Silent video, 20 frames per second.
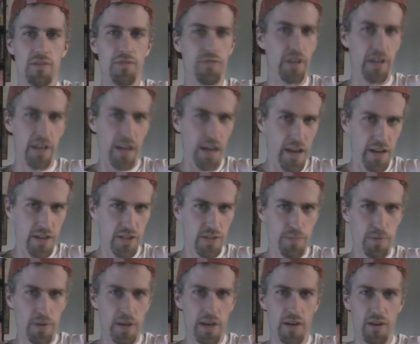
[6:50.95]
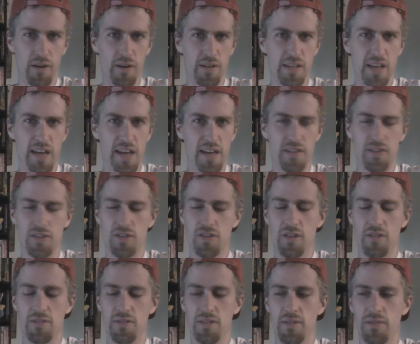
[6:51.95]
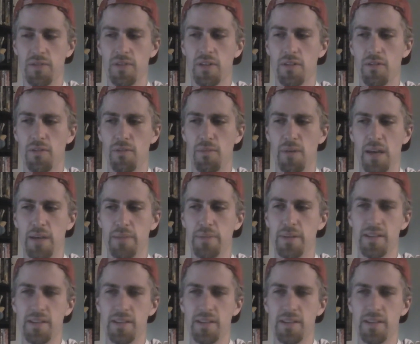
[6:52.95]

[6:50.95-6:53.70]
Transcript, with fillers: if like X-Play or Attack of the Show is even going to remain,